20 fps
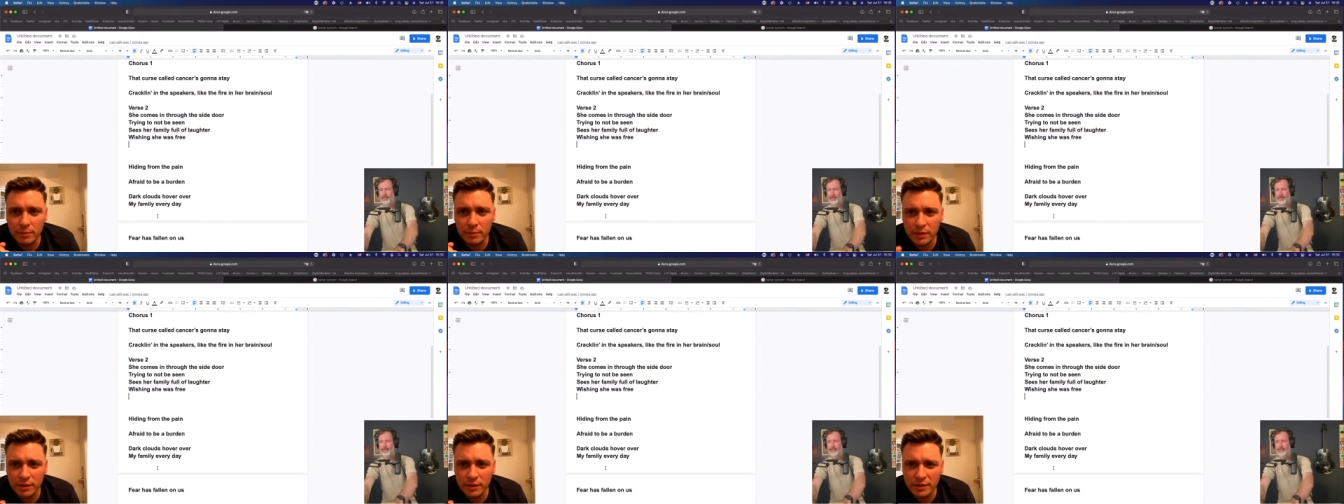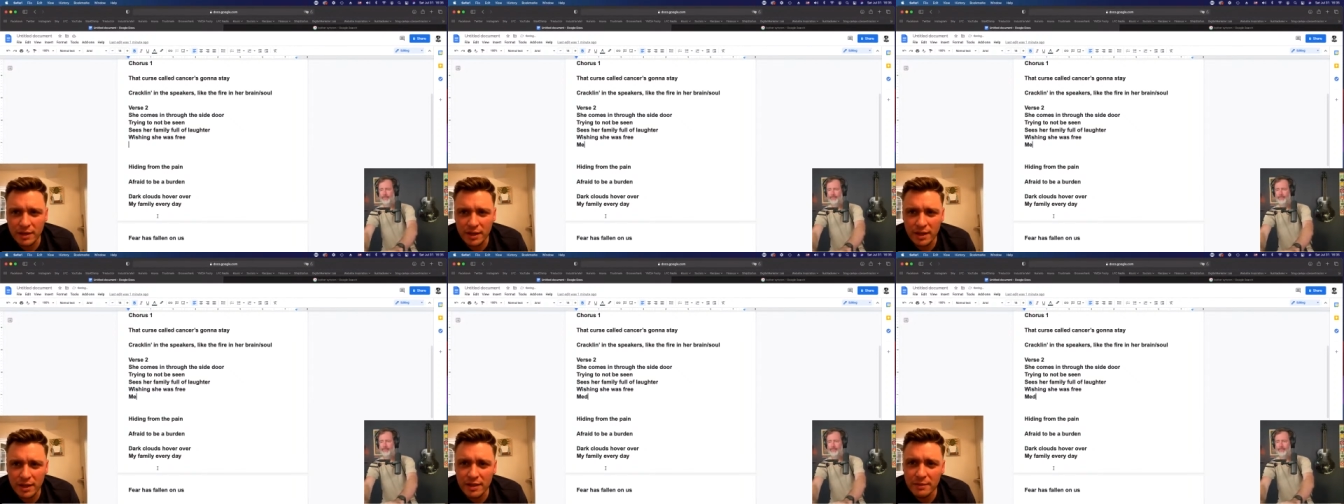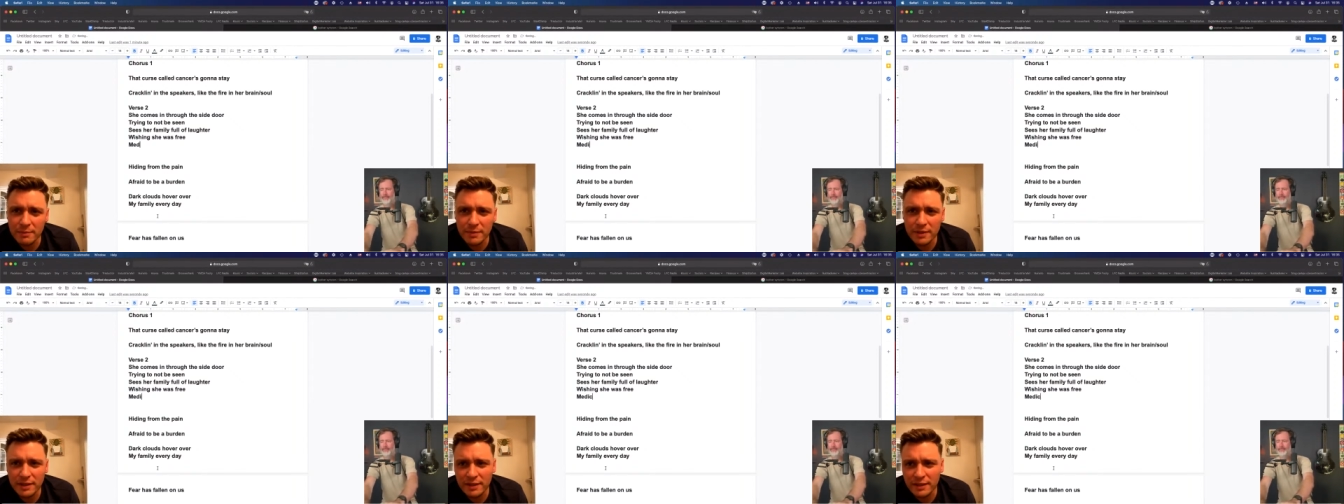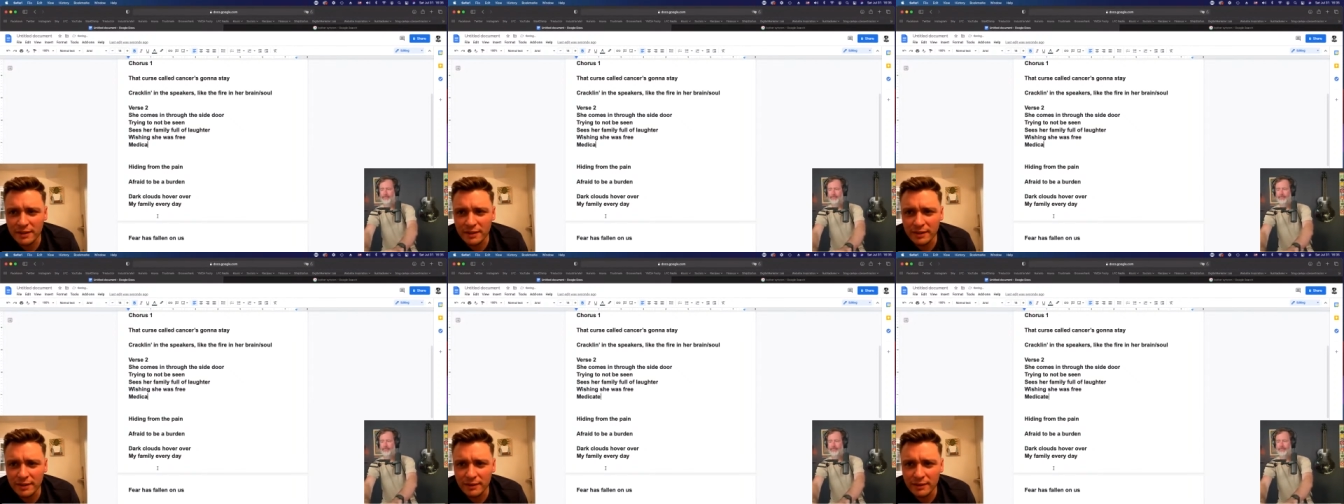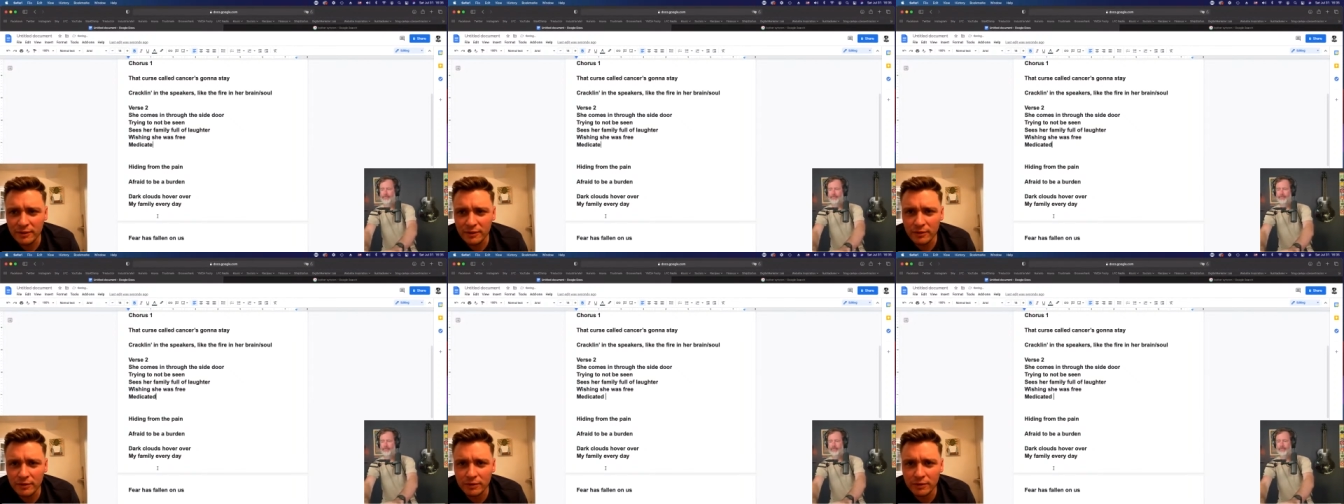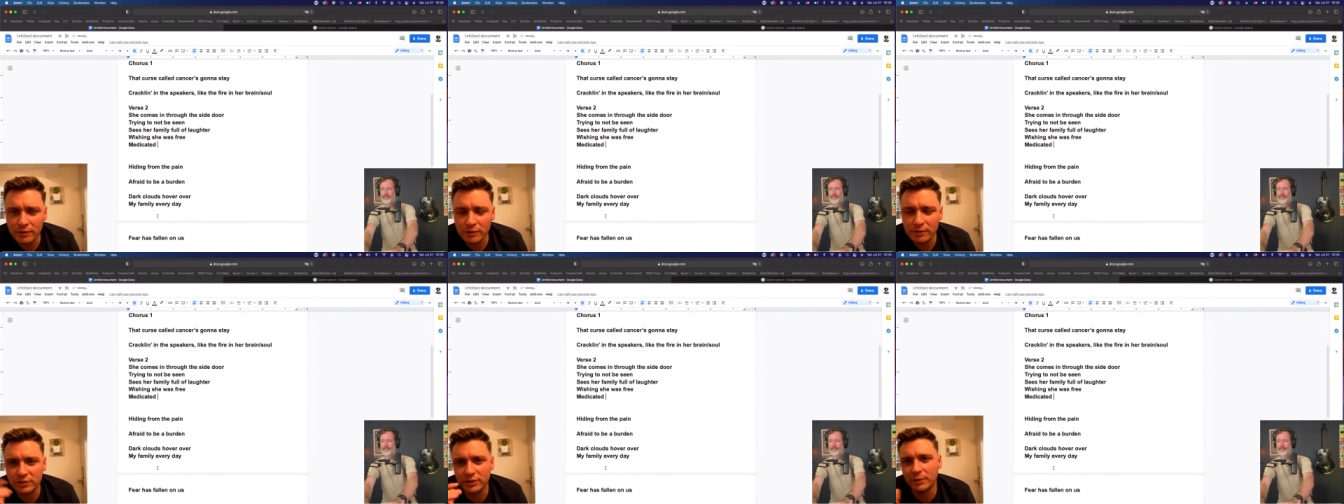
but not bitter.